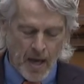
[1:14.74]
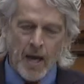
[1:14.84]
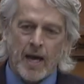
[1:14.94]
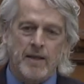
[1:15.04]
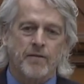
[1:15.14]

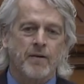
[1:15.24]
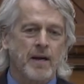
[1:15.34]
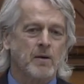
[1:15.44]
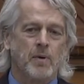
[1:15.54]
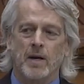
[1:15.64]
And the
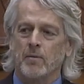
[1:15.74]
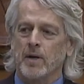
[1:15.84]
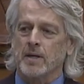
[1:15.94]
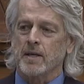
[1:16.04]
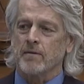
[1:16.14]
final one I
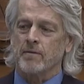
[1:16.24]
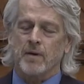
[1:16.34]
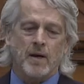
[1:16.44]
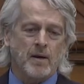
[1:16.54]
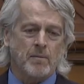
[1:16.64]
want
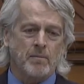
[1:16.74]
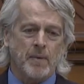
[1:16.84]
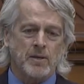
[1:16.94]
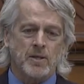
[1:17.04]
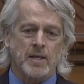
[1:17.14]
to
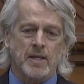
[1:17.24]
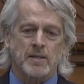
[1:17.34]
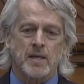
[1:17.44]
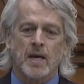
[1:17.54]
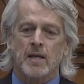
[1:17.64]
mention is
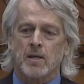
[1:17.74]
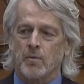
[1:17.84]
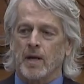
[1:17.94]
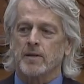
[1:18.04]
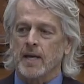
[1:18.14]
the
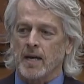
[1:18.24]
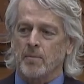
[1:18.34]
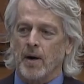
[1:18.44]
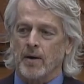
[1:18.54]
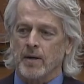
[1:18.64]
Rail Deck
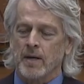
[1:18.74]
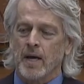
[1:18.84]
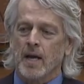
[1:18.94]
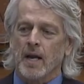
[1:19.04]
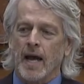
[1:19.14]
Park.
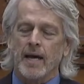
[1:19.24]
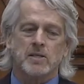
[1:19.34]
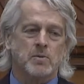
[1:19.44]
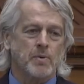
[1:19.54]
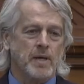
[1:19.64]

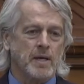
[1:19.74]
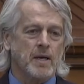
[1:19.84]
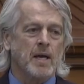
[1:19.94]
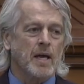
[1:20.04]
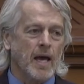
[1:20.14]
Last week,
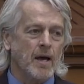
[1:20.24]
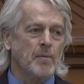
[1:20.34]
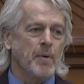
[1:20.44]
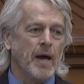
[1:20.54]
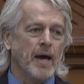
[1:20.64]

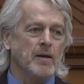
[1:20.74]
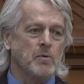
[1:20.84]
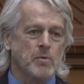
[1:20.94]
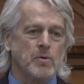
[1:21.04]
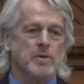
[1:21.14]
LPAT
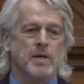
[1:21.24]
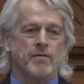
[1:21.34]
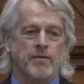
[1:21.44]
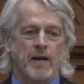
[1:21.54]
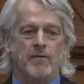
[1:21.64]
ruled in
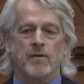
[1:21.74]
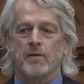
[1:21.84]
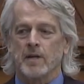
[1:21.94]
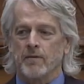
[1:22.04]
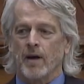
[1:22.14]
favor of a
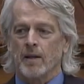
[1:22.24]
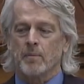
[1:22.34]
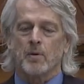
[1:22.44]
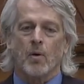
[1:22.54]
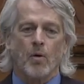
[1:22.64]

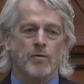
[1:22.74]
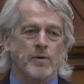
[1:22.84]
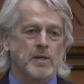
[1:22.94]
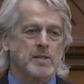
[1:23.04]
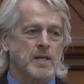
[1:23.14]
developer over
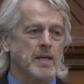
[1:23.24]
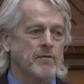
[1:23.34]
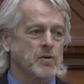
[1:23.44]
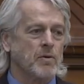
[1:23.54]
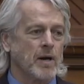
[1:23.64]
the City of
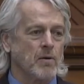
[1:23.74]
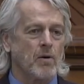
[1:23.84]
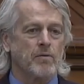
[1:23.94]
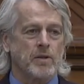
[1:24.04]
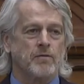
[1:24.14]
Toronto,
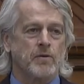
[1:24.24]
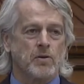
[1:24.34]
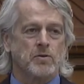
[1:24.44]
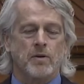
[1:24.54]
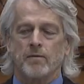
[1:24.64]
over the
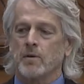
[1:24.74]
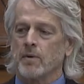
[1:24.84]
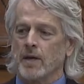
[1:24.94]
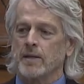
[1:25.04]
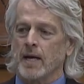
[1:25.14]
future of the
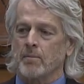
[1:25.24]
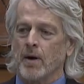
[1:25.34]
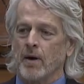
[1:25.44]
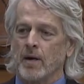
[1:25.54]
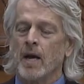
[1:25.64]
Rail Deck
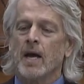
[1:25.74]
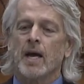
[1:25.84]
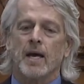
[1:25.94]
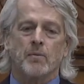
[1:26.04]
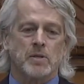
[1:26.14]
Park.
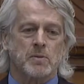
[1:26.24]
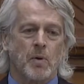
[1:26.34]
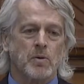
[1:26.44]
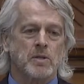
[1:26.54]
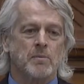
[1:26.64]
It was
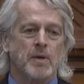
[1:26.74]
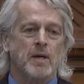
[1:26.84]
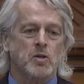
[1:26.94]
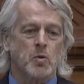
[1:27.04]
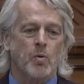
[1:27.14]
supposed to be a
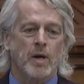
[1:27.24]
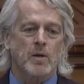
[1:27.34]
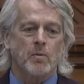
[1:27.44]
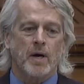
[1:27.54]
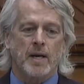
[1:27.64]

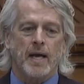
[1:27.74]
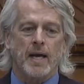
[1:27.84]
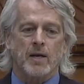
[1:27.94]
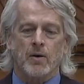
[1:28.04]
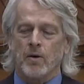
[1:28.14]

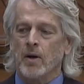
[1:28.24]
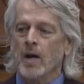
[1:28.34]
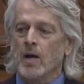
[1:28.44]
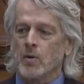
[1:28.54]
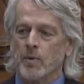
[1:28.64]
21-acre
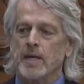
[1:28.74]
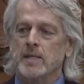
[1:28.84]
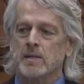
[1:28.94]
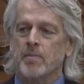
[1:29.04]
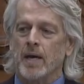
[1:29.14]
green
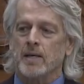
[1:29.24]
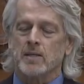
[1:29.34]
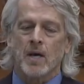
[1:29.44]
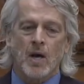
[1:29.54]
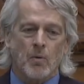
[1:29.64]
space
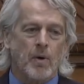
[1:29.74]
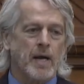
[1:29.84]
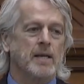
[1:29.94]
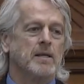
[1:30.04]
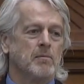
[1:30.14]
right
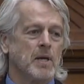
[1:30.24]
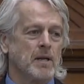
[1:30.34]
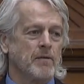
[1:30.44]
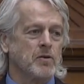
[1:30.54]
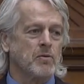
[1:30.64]
in the middle
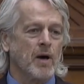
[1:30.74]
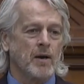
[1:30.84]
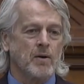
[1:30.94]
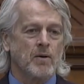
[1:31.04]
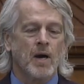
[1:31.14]
of
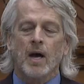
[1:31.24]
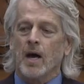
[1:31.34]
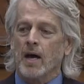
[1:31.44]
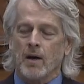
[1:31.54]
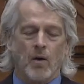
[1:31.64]
Toronto,
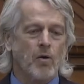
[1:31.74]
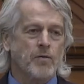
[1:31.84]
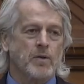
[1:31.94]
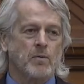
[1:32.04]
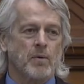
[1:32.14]
over
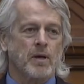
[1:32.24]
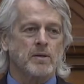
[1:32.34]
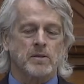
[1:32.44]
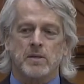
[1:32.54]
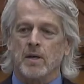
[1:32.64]
the
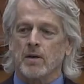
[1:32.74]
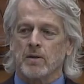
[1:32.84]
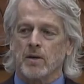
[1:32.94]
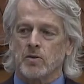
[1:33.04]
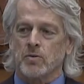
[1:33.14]
rails,
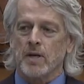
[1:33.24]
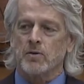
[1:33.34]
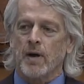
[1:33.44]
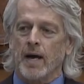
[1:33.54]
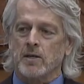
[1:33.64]
the train
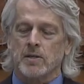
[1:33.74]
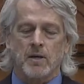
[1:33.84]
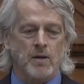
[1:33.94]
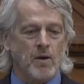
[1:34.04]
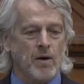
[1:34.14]
tracks
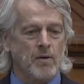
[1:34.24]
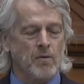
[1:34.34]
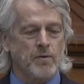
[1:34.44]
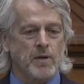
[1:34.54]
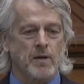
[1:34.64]
that are
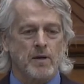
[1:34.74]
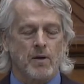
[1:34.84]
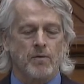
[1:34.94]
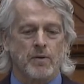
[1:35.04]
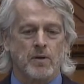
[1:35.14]
over
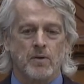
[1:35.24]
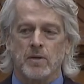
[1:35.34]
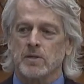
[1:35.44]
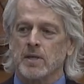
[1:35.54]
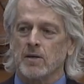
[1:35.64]
the
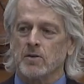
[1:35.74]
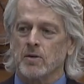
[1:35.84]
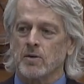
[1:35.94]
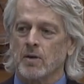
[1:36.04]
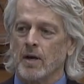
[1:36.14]
Union Station
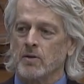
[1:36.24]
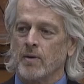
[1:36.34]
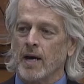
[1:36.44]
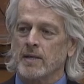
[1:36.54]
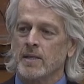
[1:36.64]

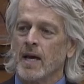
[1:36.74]
tracks.